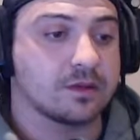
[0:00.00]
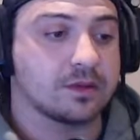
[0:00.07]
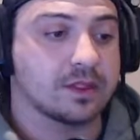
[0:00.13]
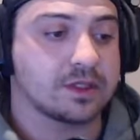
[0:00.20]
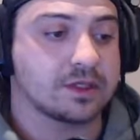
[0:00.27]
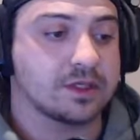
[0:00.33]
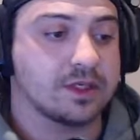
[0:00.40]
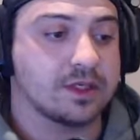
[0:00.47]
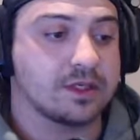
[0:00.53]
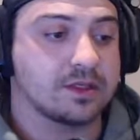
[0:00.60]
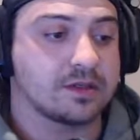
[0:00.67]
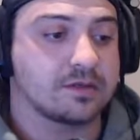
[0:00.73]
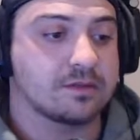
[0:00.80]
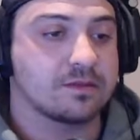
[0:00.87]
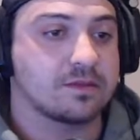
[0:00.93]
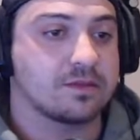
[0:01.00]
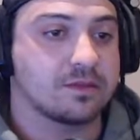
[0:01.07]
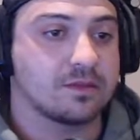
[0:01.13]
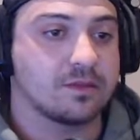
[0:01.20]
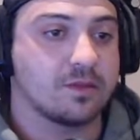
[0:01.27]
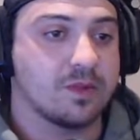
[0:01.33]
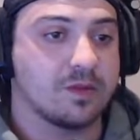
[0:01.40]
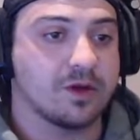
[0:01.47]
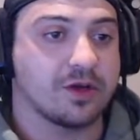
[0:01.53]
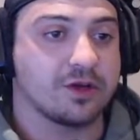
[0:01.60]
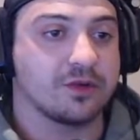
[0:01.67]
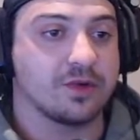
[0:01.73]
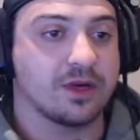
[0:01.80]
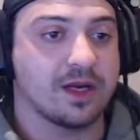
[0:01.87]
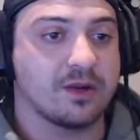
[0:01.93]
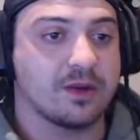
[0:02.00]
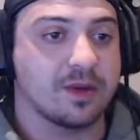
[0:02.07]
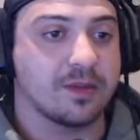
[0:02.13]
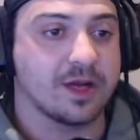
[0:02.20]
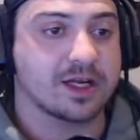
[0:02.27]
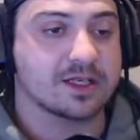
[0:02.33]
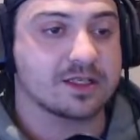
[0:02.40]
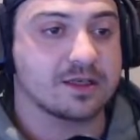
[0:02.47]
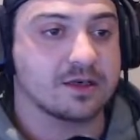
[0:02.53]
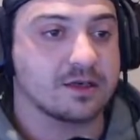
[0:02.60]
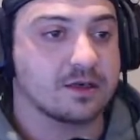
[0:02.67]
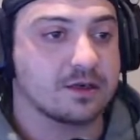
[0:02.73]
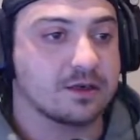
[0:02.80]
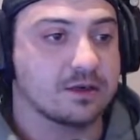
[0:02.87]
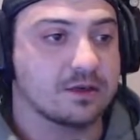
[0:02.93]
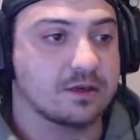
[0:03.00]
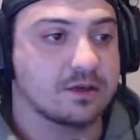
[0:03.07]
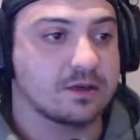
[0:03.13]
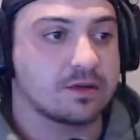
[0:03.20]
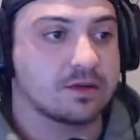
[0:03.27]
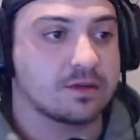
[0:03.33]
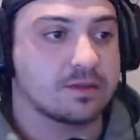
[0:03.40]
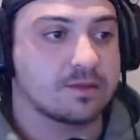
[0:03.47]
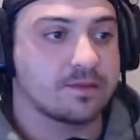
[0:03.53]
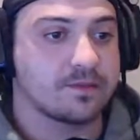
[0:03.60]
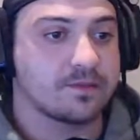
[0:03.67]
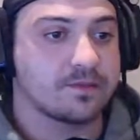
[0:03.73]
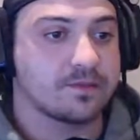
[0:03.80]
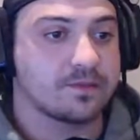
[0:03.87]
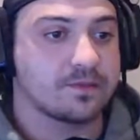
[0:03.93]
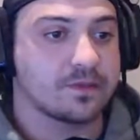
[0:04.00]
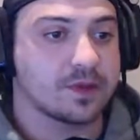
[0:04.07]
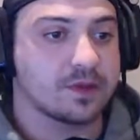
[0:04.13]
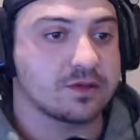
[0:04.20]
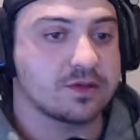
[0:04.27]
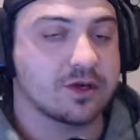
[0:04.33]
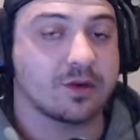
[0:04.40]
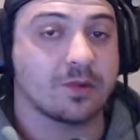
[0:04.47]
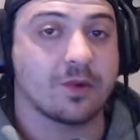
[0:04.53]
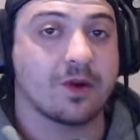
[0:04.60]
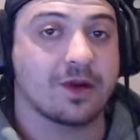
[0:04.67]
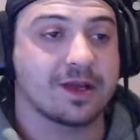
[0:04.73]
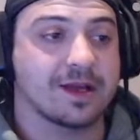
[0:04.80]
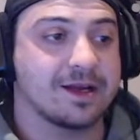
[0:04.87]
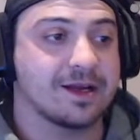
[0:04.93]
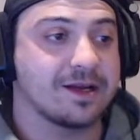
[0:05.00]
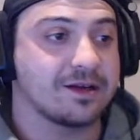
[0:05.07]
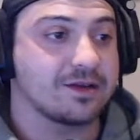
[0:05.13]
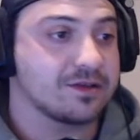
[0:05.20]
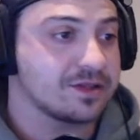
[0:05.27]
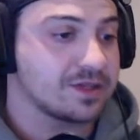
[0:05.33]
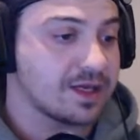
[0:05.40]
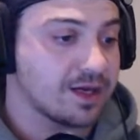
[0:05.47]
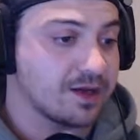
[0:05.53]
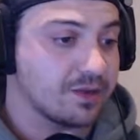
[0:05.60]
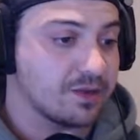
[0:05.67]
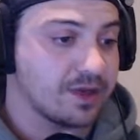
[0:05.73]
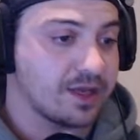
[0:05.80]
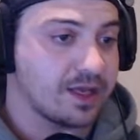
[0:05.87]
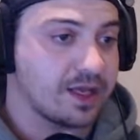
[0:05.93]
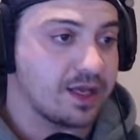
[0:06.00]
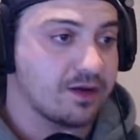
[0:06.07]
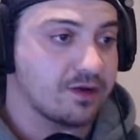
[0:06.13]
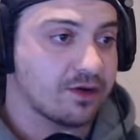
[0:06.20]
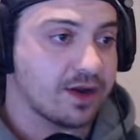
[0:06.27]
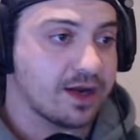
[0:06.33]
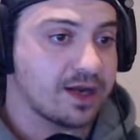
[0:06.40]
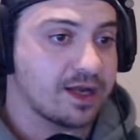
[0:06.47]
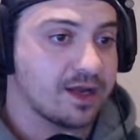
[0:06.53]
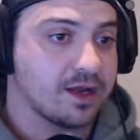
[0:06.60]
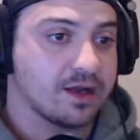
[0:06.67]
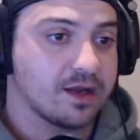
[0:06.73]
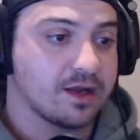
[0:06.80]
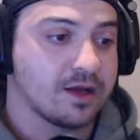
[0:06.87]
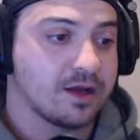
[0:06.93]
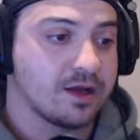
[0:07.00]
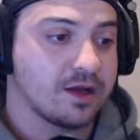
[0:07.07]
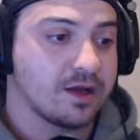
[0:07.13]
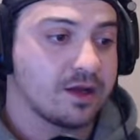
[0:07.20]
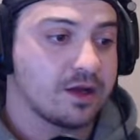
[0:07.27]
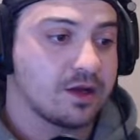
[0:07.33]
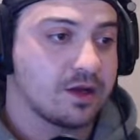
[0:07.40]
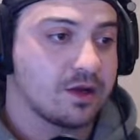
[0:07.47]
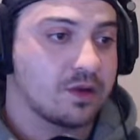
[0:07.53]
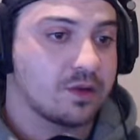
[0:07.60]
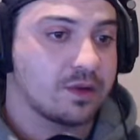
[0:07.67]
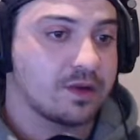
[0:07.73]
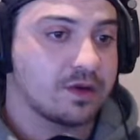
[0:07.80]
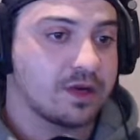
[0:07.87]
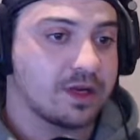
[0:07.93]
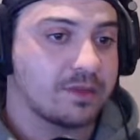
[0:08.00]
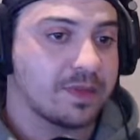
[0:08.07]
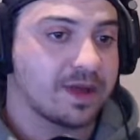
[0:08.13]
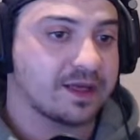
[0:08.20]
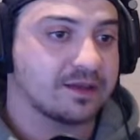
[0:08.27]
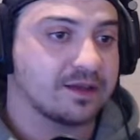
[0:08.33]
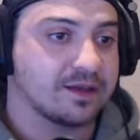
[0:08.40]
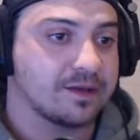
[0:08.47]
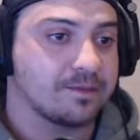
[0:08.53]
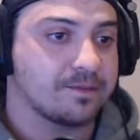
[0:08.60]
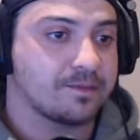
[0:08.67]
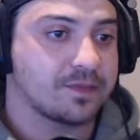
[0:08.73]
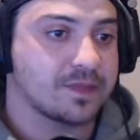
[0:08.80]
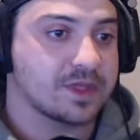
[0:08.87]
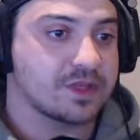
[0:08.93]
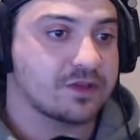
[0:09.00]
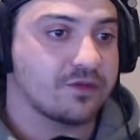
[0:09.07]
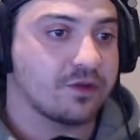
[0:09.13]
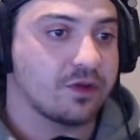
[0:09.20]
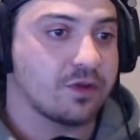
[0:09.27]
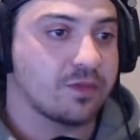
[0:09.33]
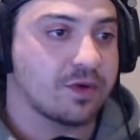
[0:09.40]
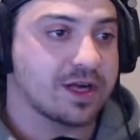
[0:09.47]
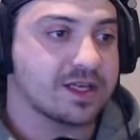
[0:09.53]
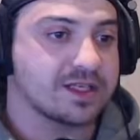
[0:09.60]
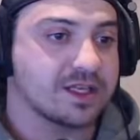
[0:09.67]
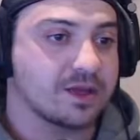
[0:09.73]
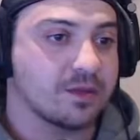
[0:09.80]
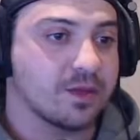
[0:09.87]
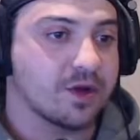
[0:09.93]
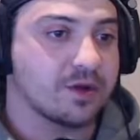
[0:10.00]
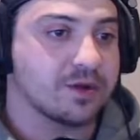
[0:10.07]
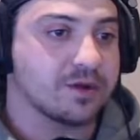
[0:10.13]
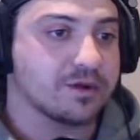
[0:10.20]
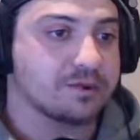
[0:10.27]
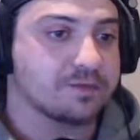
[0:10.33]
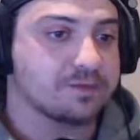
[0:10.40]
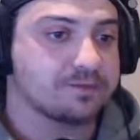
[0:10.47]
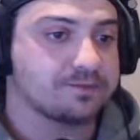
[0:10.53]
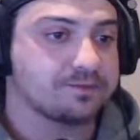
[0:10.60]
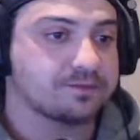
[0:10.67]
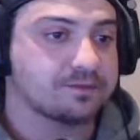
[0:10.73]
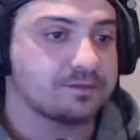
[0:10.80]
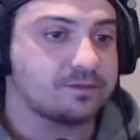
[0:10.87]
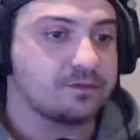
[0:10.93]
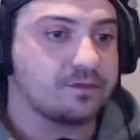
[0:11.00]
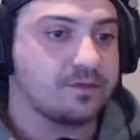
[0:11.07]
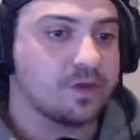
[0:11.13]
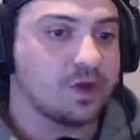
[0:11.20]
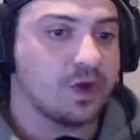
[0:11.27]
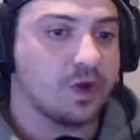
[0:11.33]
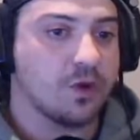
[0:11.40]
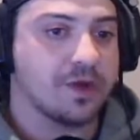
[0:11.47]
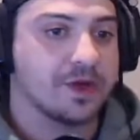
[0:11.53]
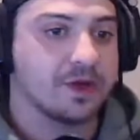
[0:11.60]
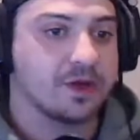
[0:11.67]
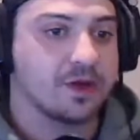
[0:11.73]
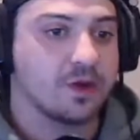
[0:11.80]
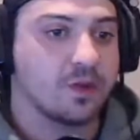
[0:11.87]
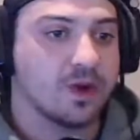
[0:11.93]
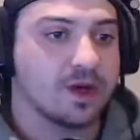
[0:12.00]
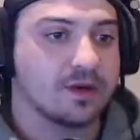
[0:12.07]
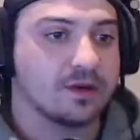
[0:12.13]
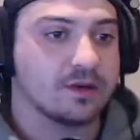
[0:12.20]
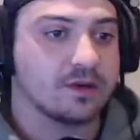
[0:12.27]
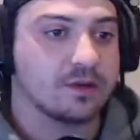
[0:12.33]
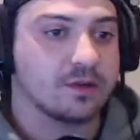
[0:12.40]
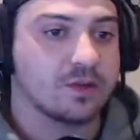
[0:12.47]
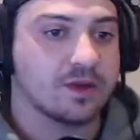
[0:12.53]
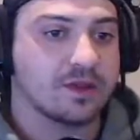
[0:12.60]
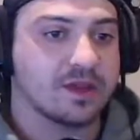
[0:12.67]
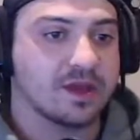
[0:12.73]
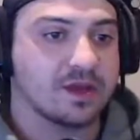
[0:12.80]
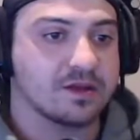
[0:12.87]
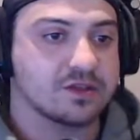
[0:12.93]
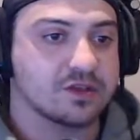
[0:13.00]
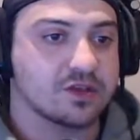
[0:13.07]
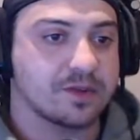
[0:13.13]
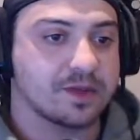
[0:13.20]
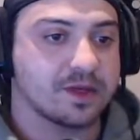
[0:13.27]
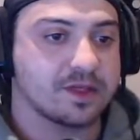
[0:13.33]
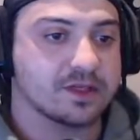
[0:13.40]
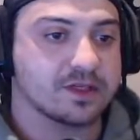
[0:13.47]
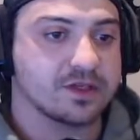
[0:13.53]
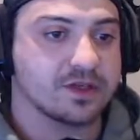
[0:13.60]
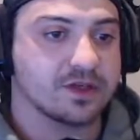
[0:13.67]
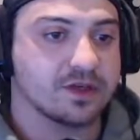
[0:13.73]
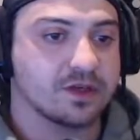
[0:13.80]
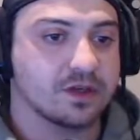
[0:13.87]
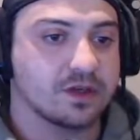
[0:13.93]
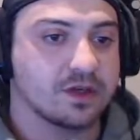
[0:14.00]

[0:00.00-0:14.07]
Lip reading: Actually, we might do it anyway by accident. Looks like we won't cut in because we're here already. We're going to impact it. It's full on brakes at the moment. Oh, we only got one thing stopping us too.